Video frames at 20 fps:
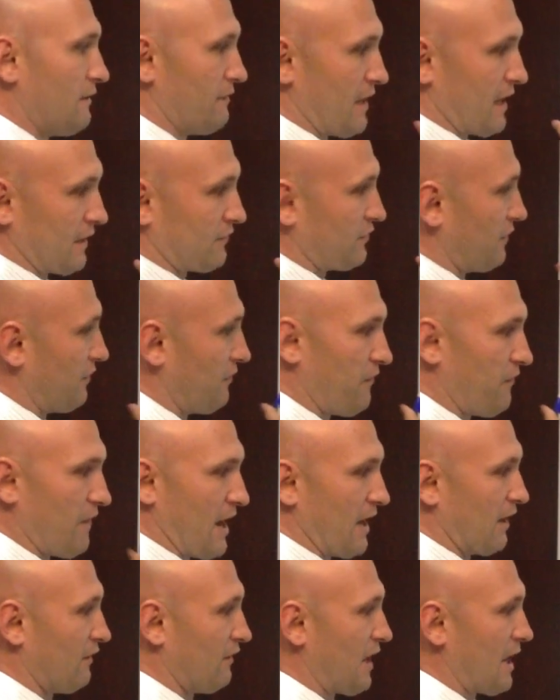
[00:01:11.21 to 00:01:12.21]
That's the
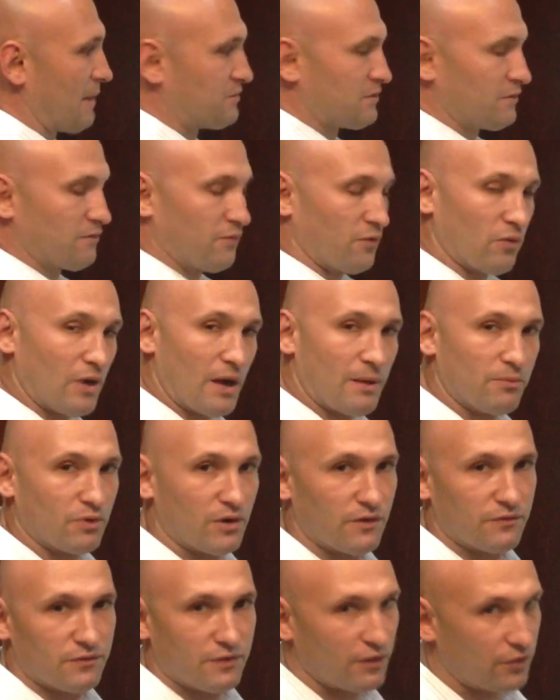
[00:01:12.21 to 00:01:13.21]
final option for
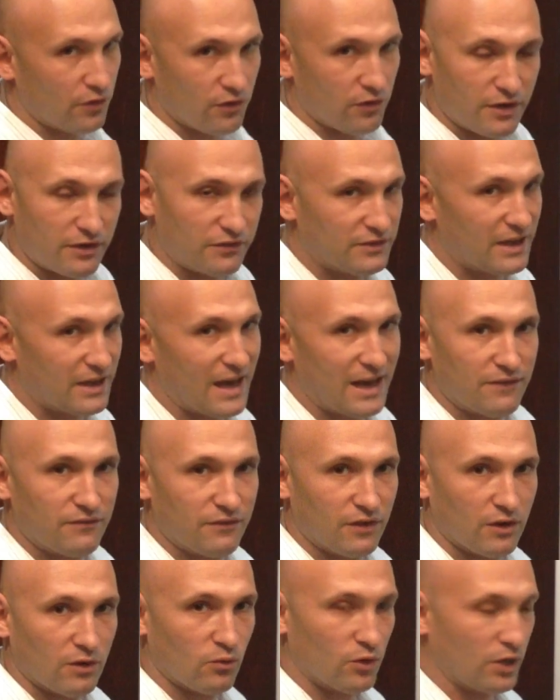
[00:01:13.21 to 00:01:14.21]
Griffin III. He's not
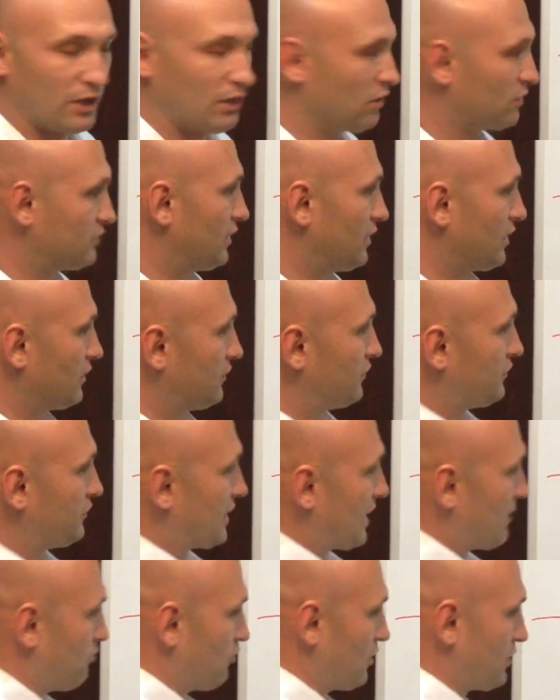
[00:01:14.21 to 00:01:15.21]
even going to really look there because he's
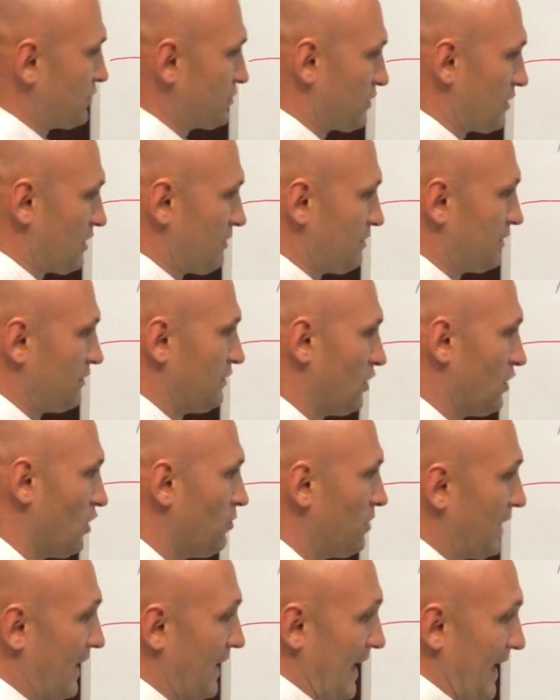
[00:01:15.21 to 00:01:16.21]
got pressure coming to the
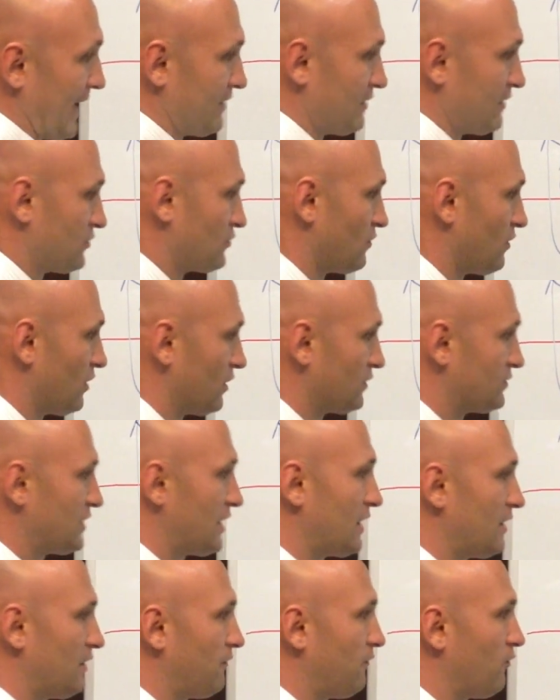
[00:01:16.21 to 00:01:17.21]
open and the strong
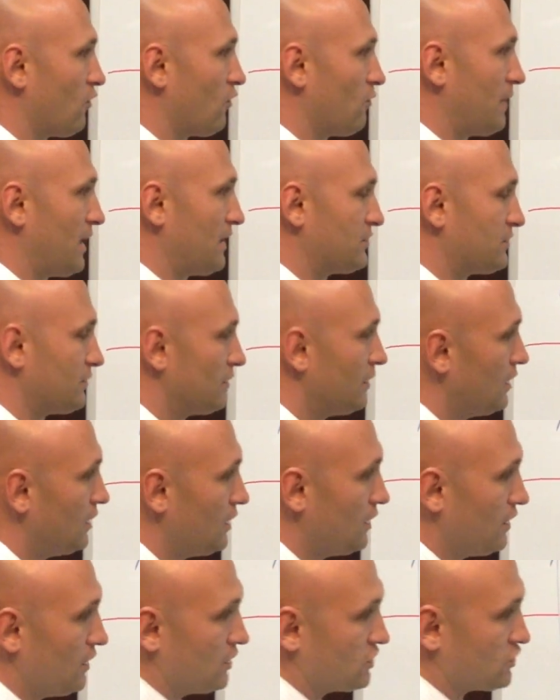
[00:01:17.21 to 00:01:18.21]
side of the formation.
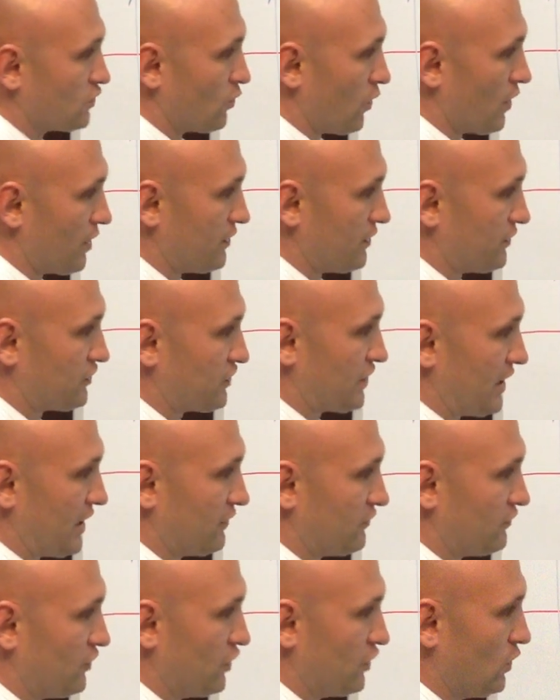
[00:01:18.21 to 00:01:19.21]
So what do the
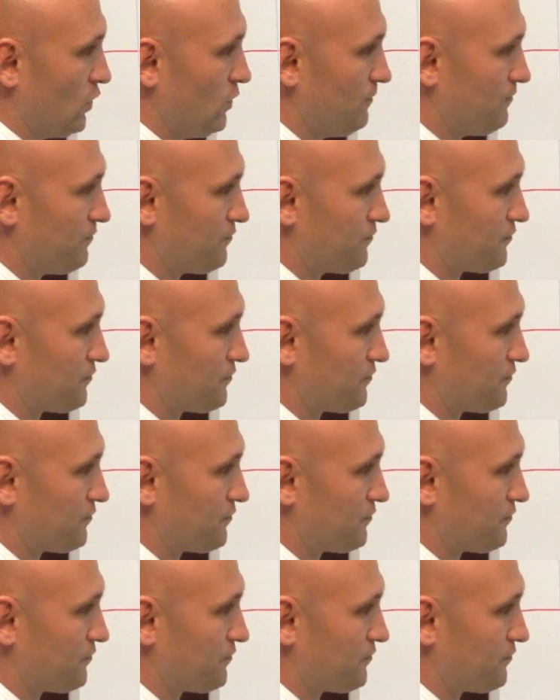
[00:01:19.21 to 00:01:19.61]
Skins do?